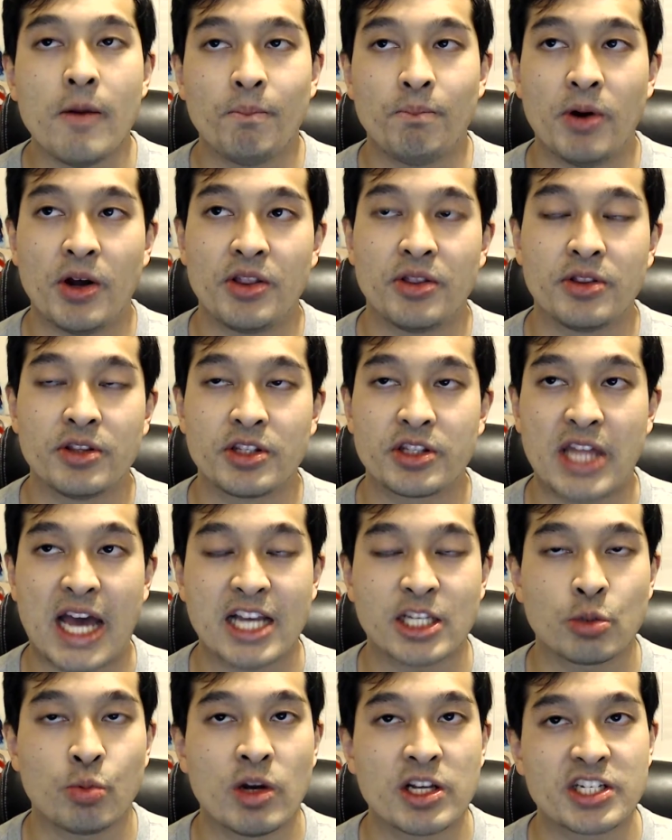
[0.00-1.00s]
But
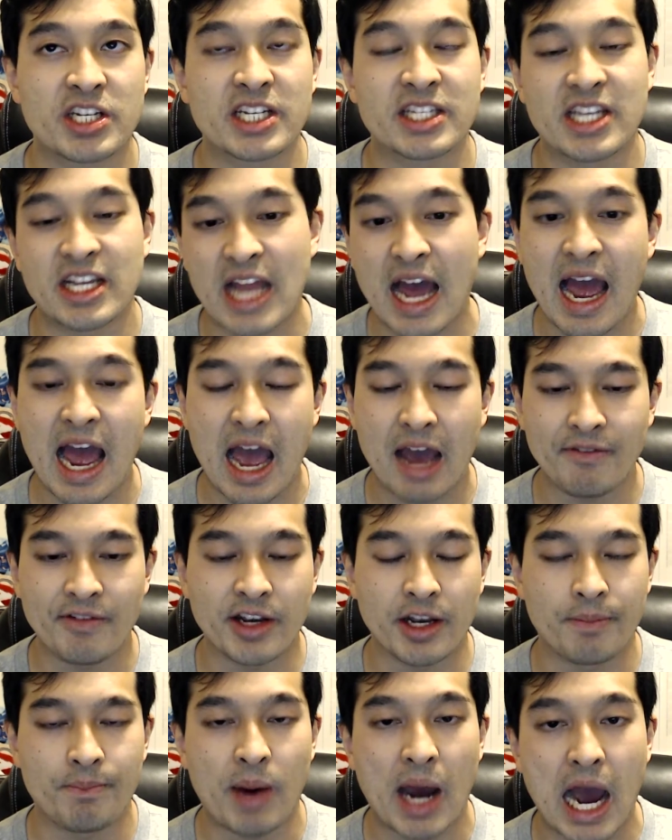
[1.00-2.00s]
that's when she did not have
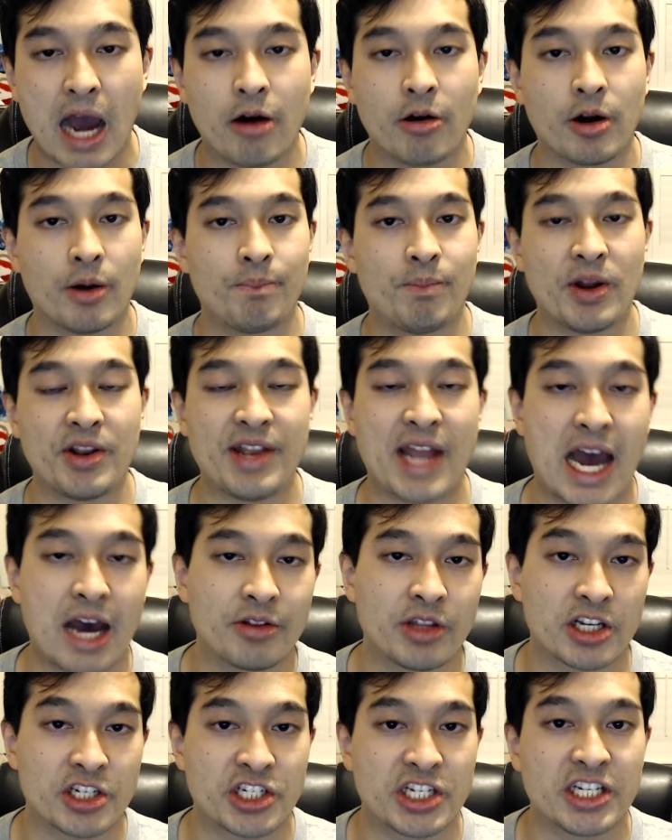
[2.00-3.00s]
any power. But now
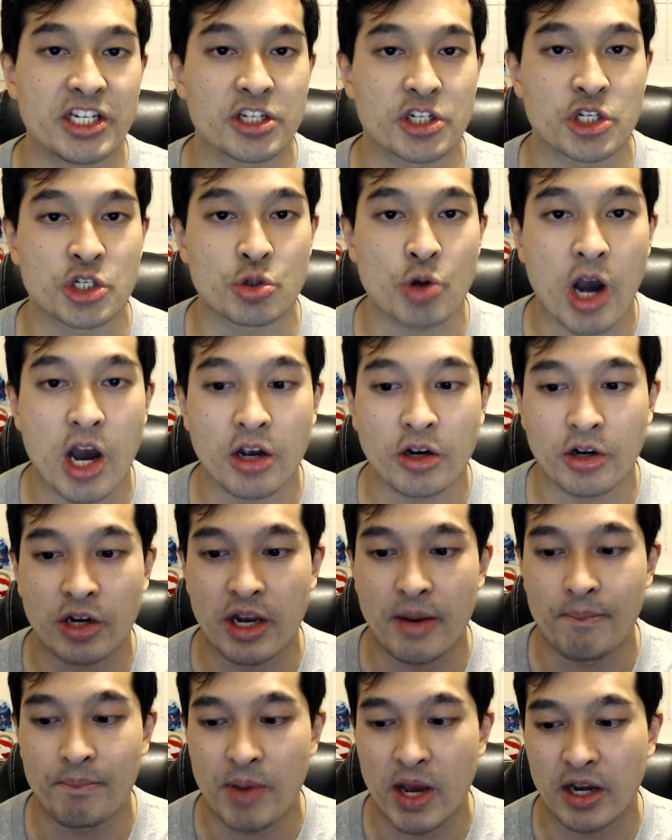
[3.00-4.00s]
that she is stronger
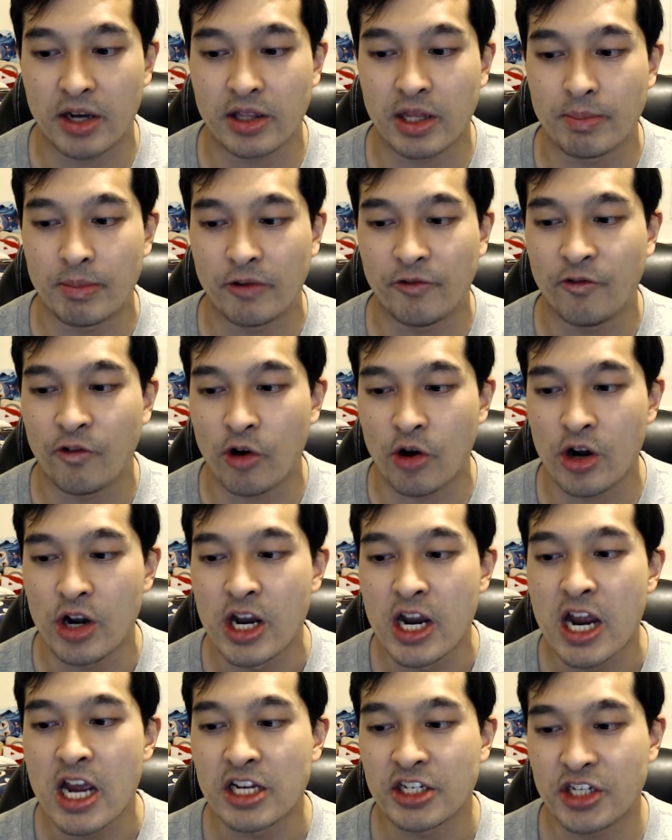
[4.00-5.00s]
and better than before,
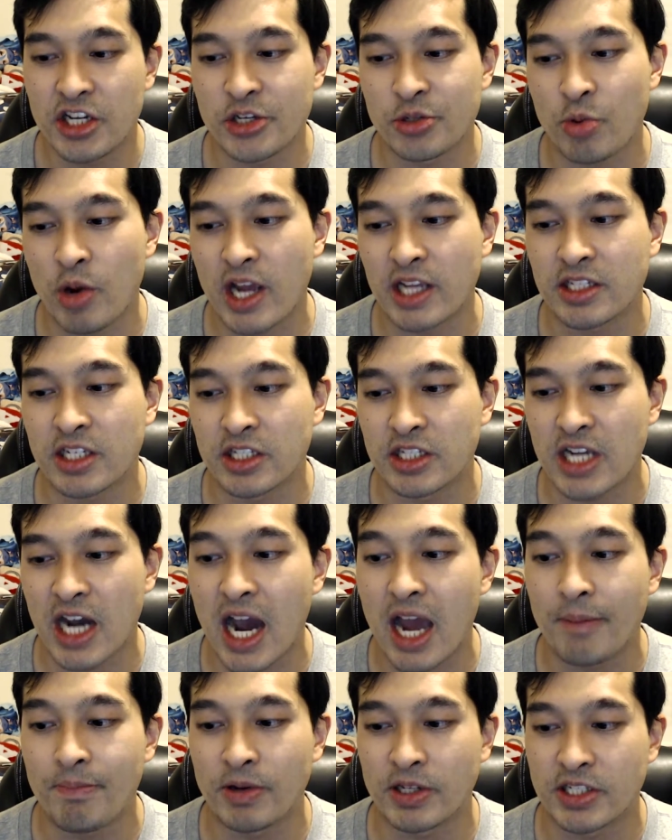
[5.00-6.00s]
she's ready to
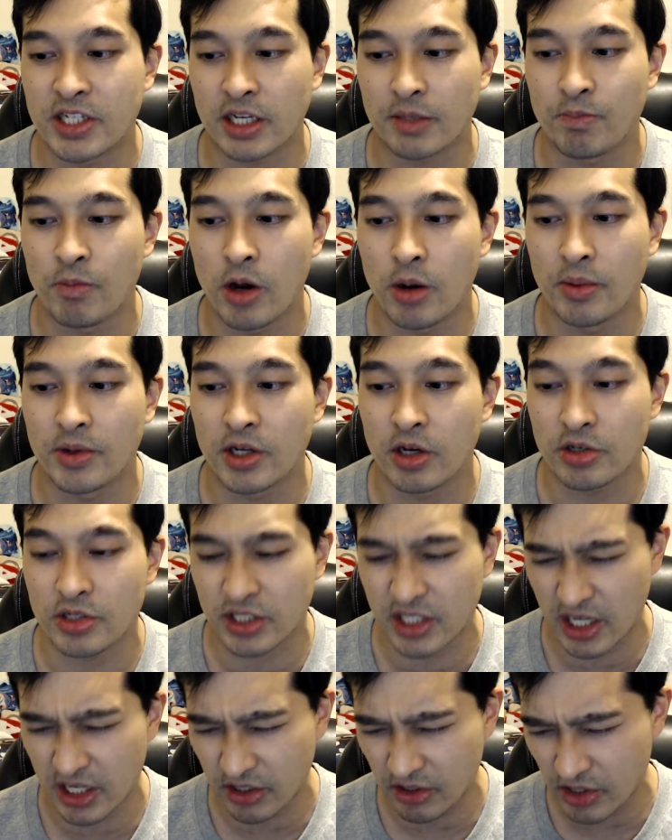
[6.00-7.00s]
die and protect
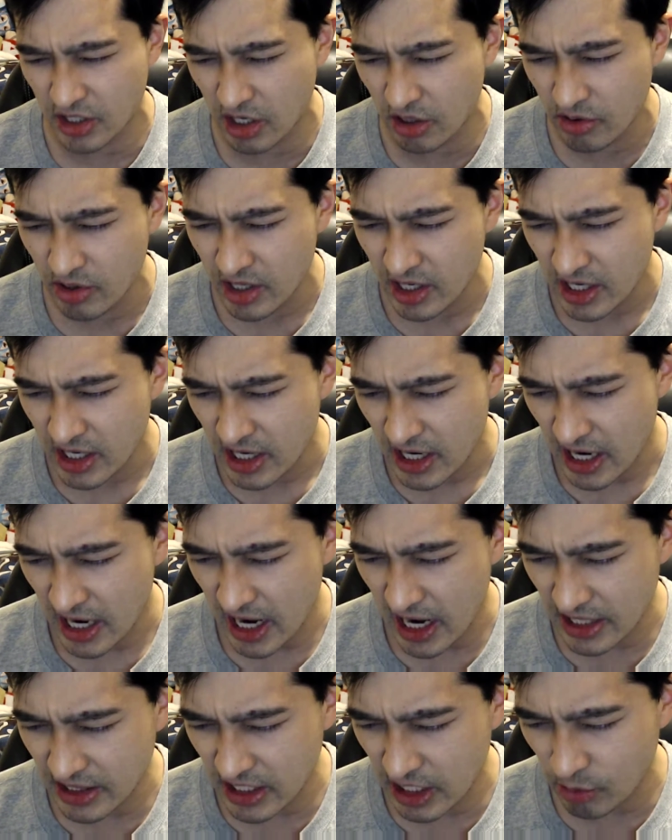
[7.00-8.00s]
Momonosuke, you know?
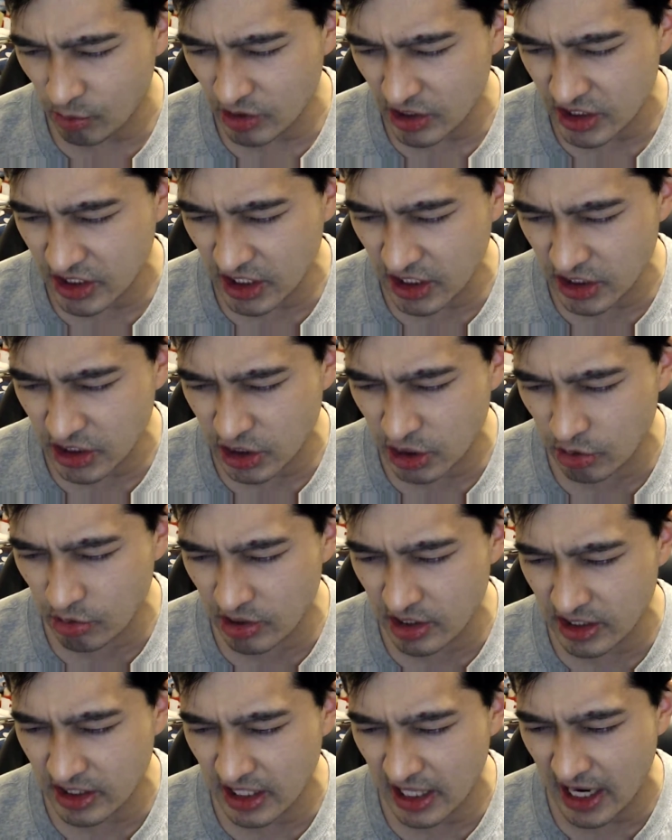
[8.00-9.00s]
And then we see to
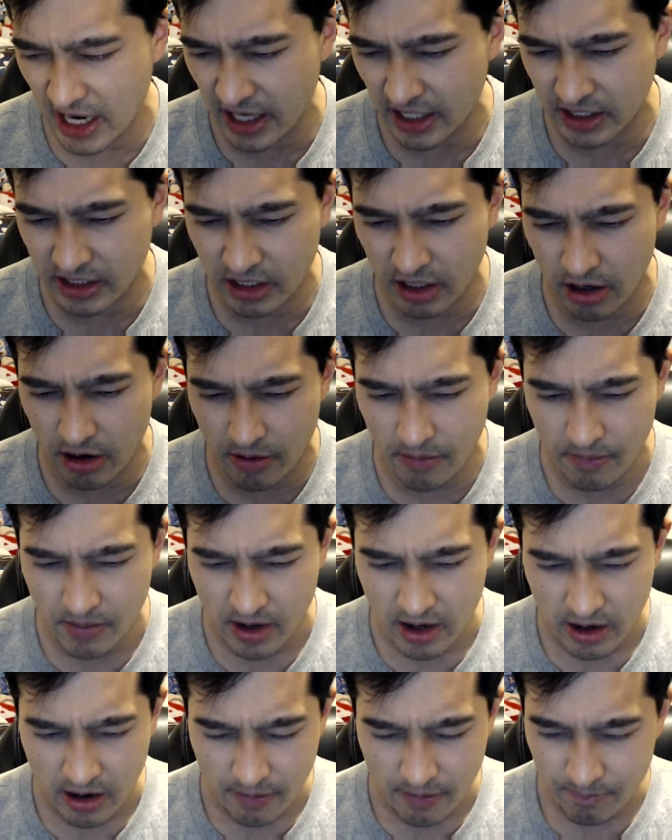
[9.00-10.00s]
it like um
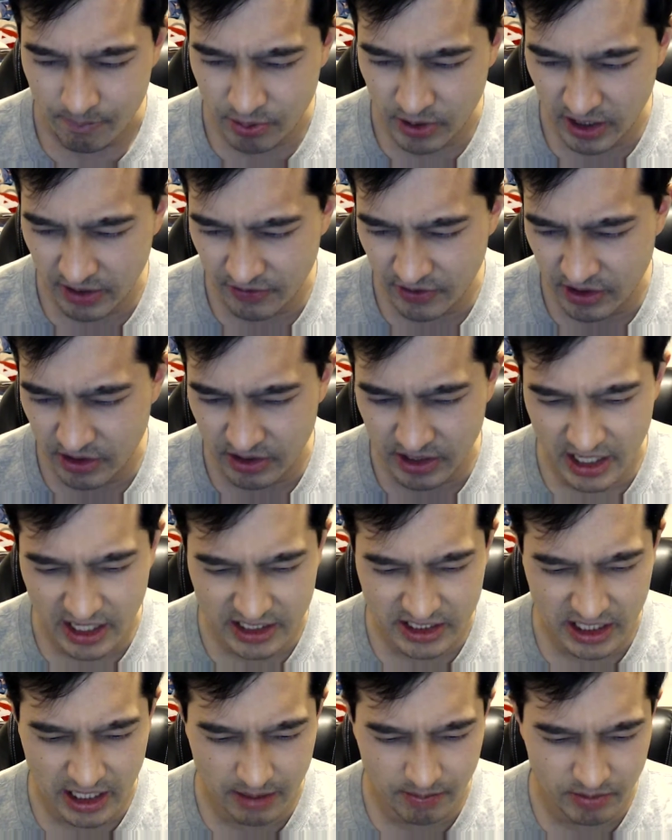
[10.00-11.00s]
Preview
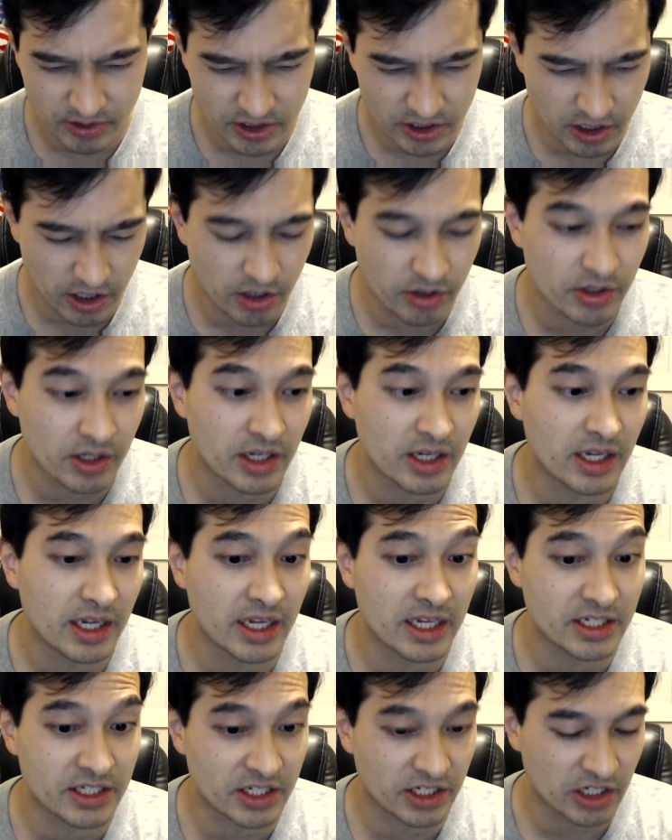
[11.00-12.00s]
next episode
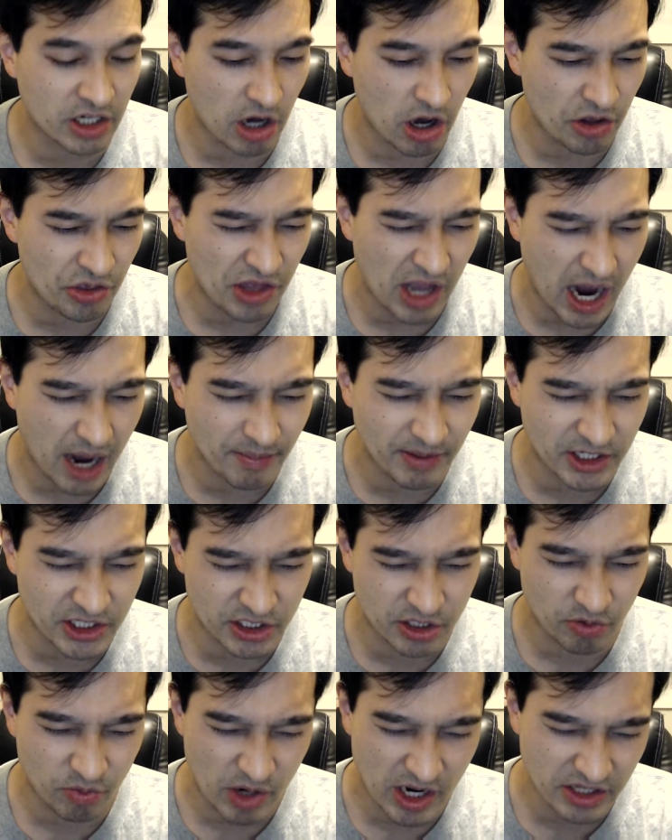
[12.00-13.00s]
is called Nami
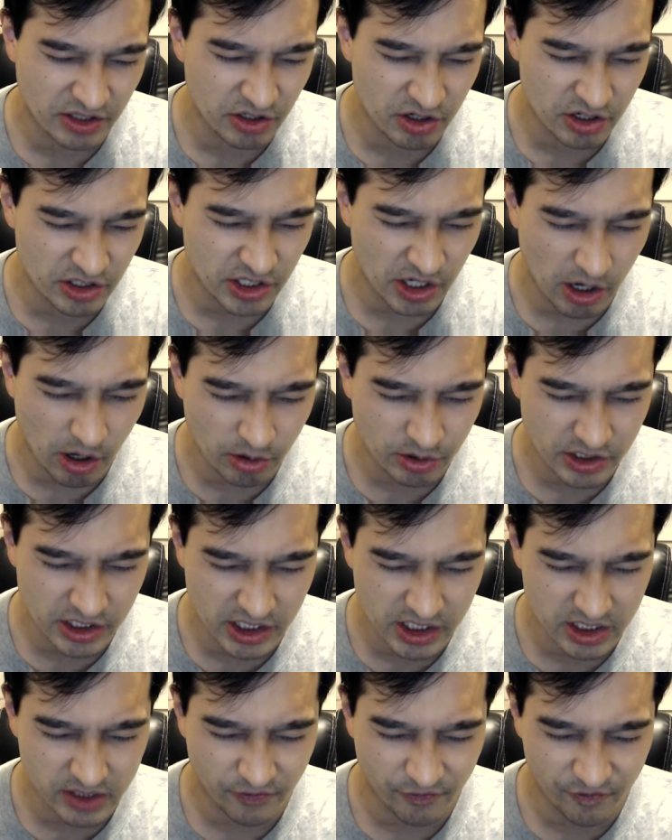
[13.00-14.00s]
surrenders
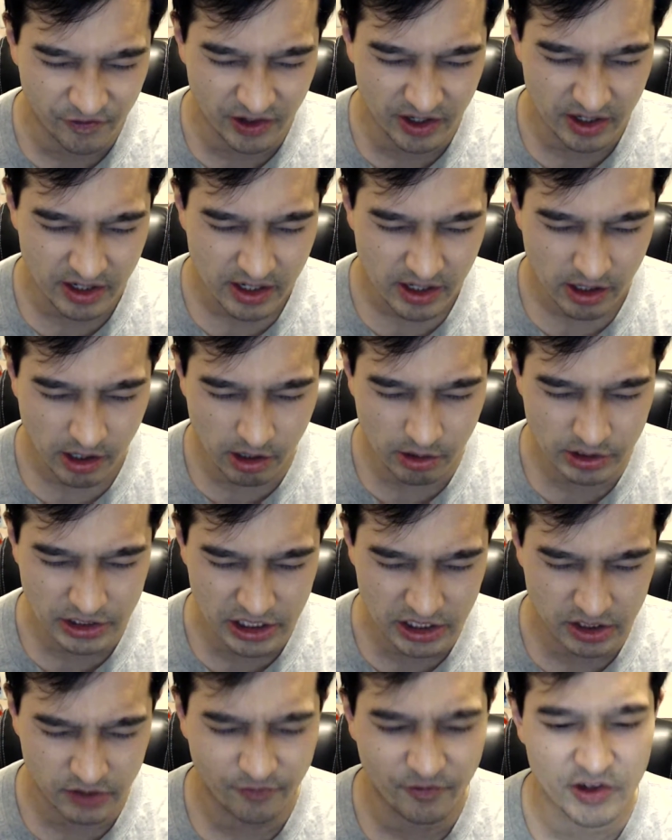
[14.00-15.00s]
Ulti's fi-
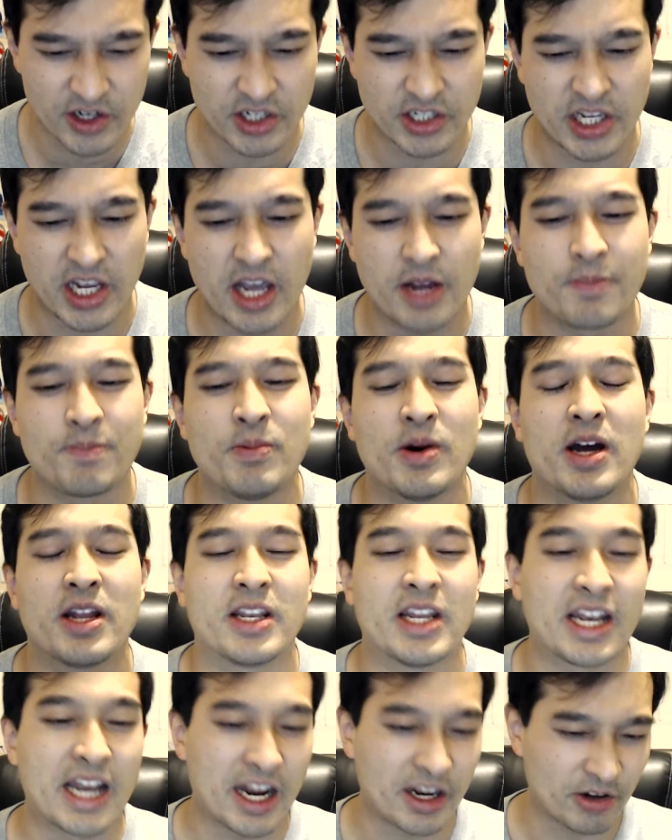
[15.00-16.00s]
Ulti's fierce headbutt,
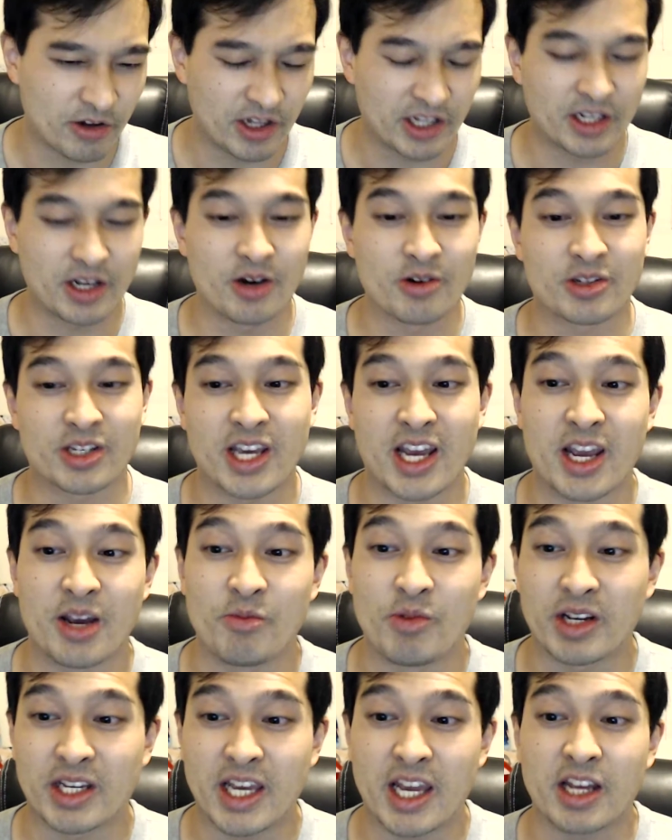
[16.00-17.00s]
and I go like, okay,
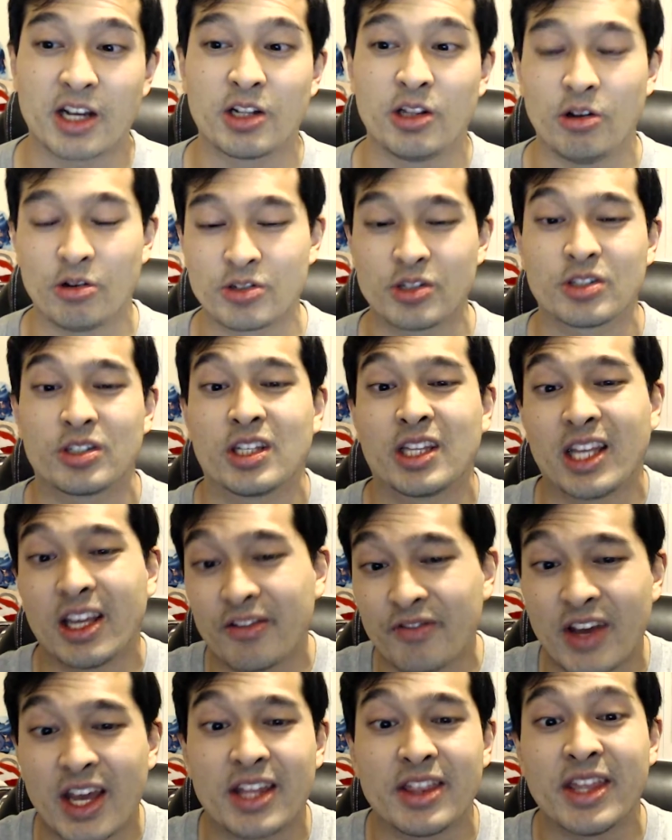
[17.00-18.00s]
we're getting closer to the
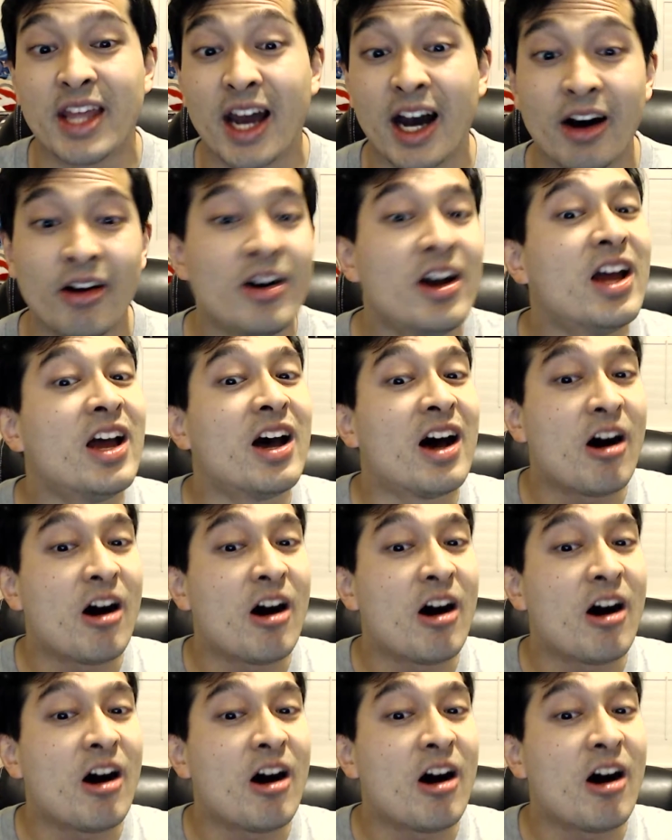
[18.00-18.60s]
event now.